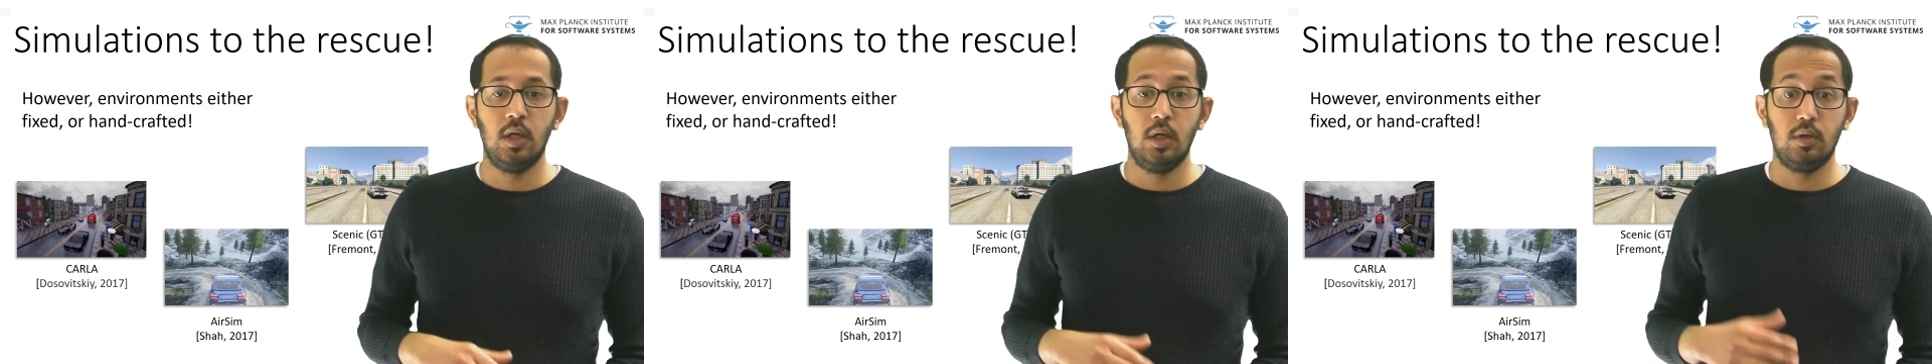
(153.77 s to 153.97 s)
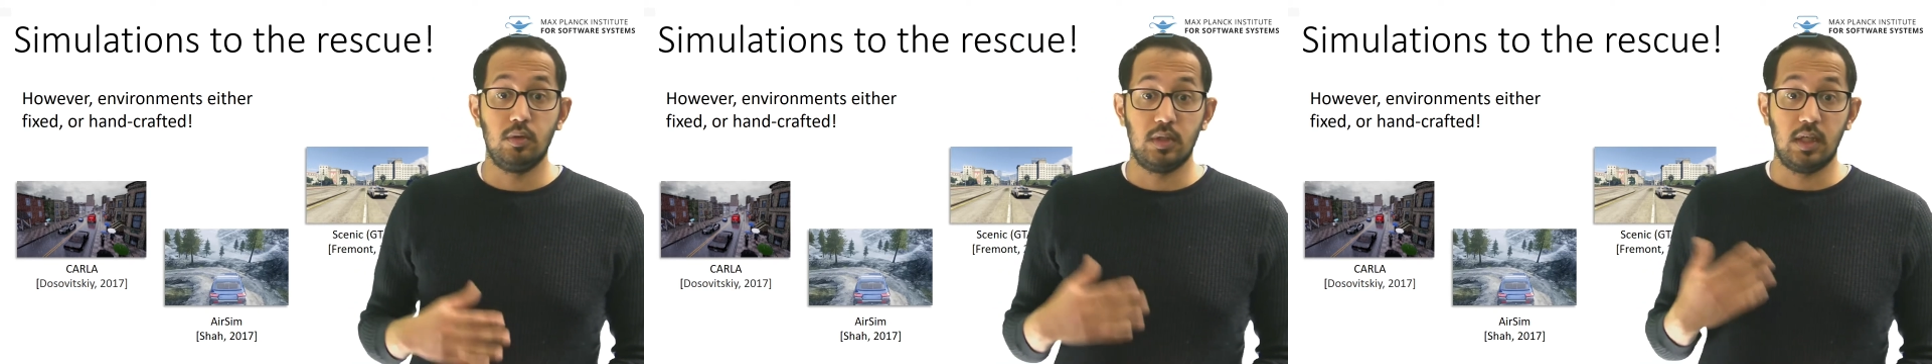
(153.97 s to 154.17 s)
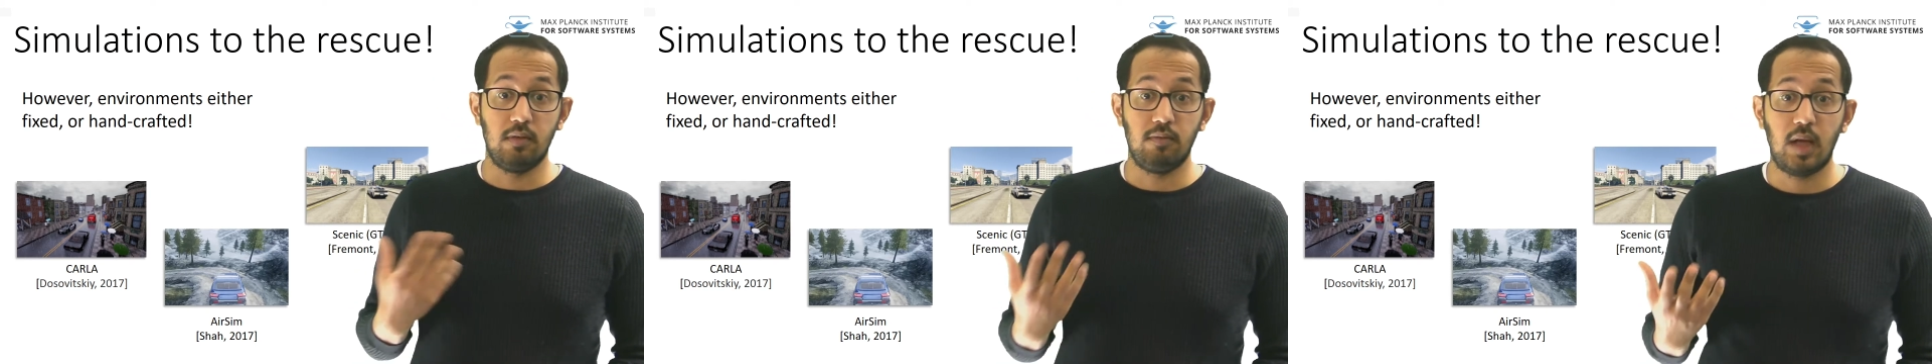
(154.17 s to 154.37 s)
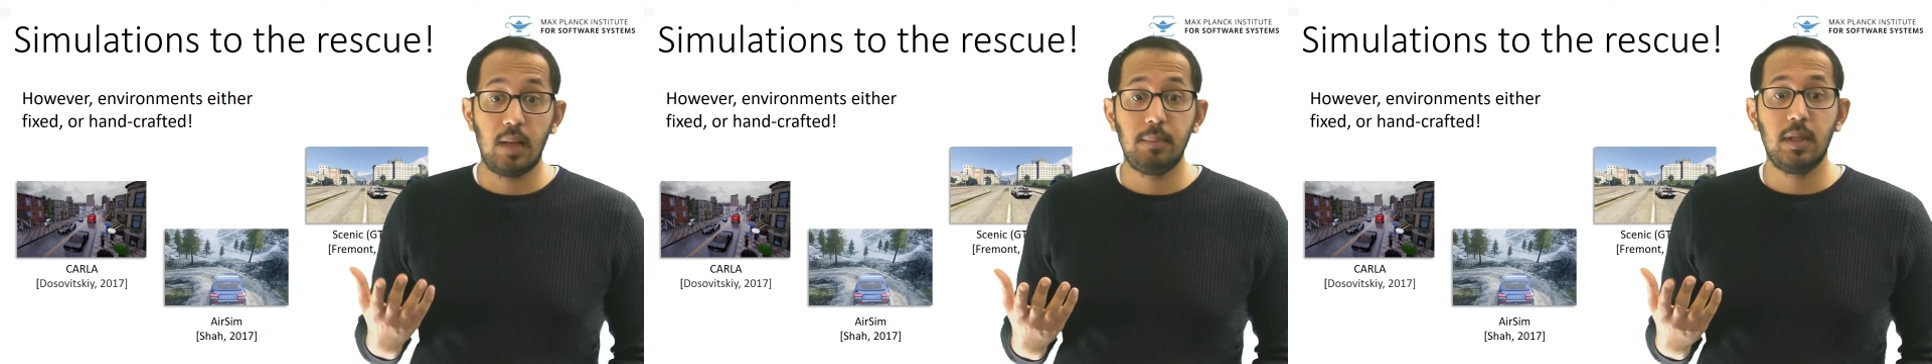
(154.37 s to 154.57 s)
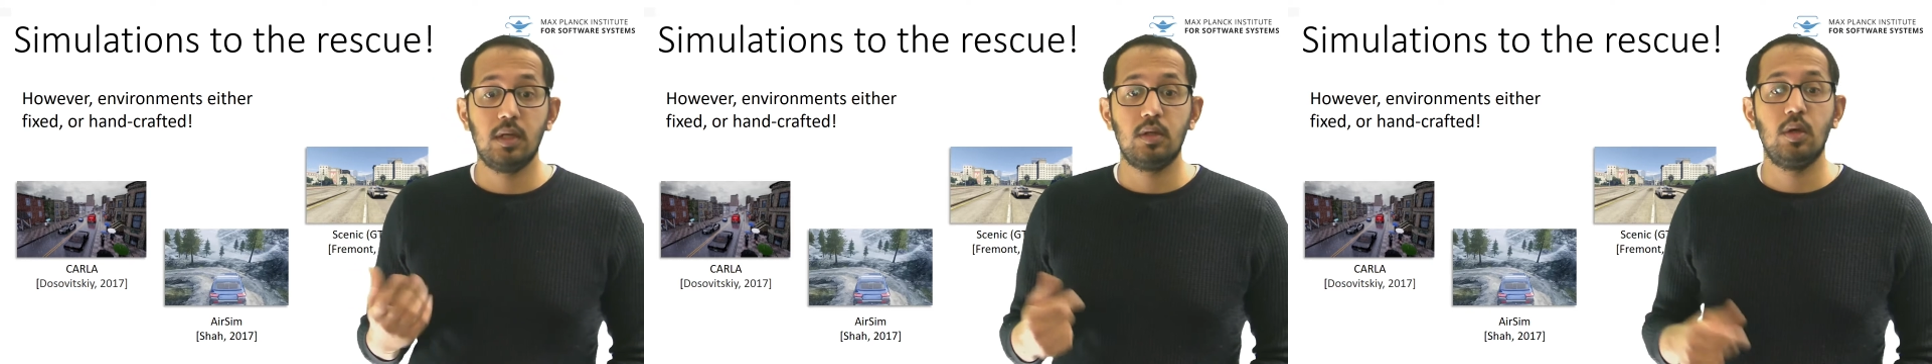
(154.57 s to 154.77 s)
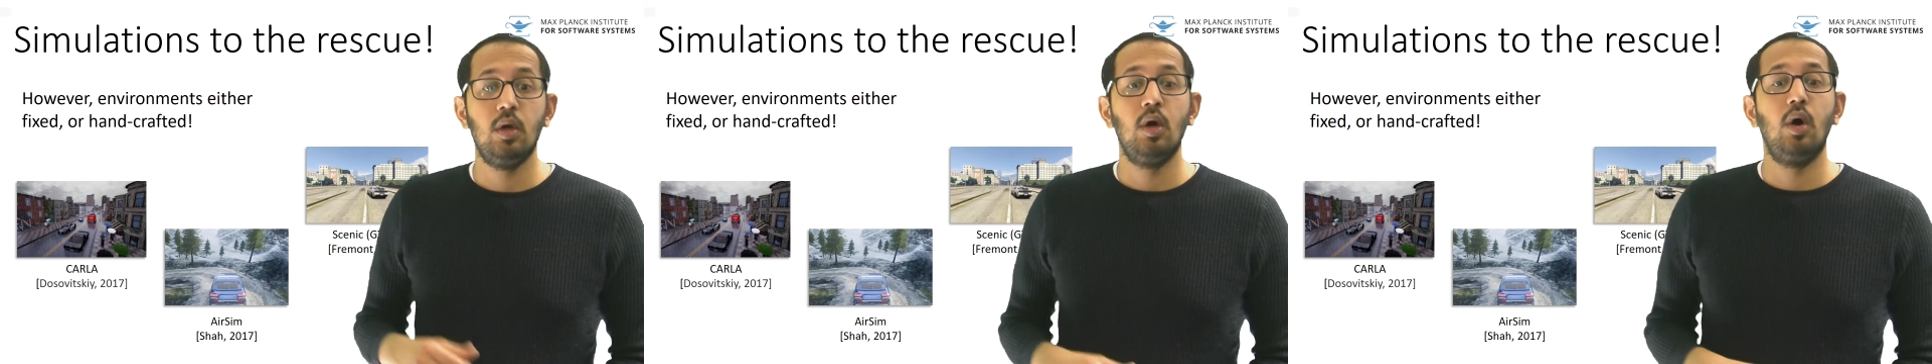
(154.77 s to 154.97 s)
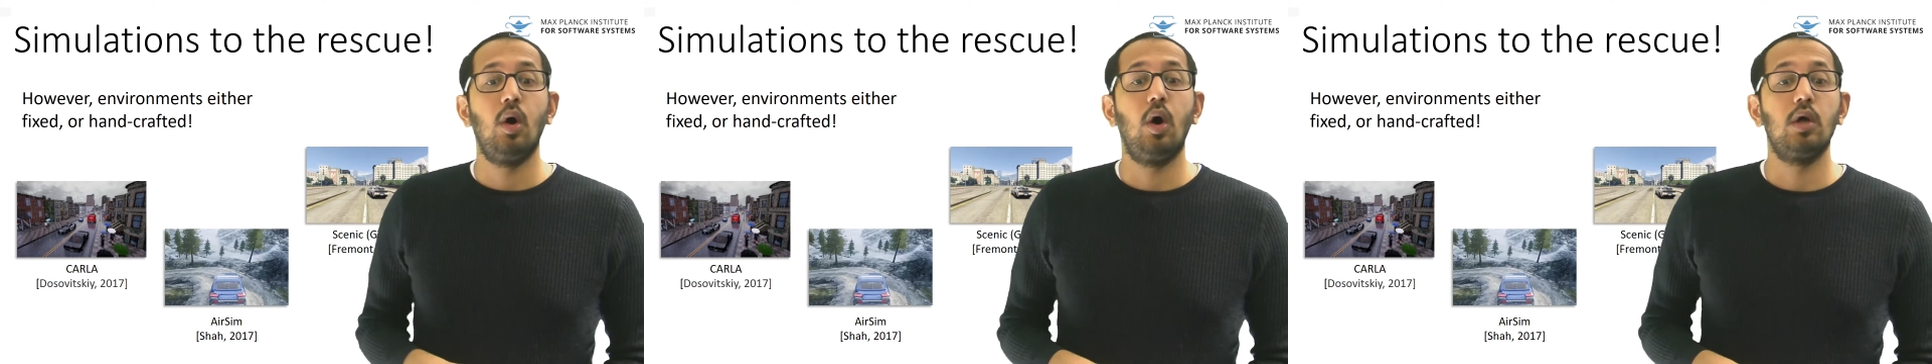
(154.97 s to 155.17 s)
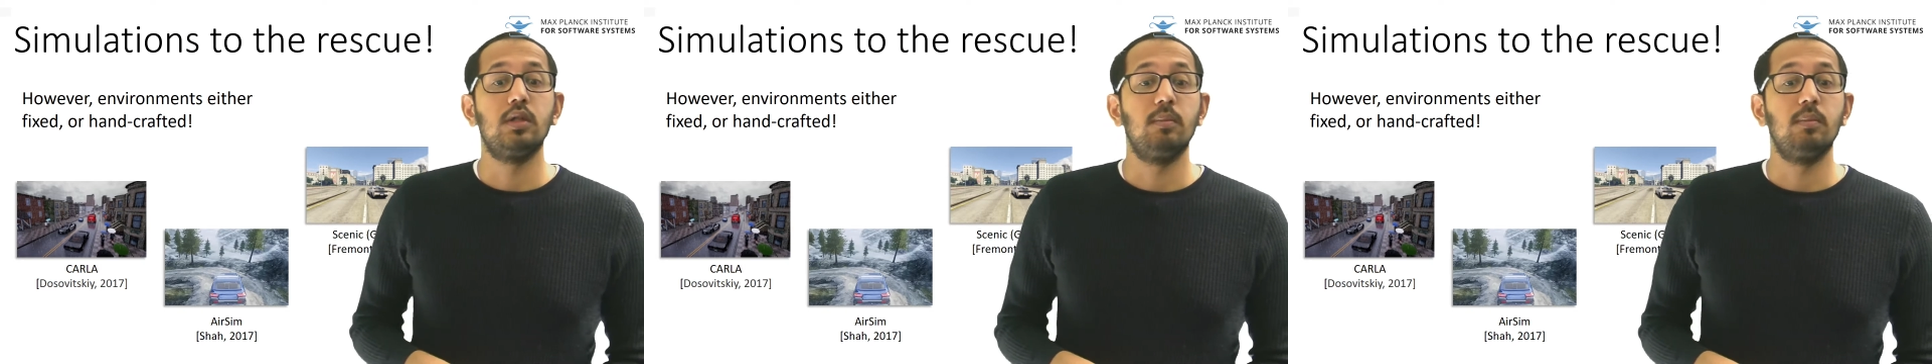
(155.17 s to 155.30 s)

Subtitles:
to the environment or the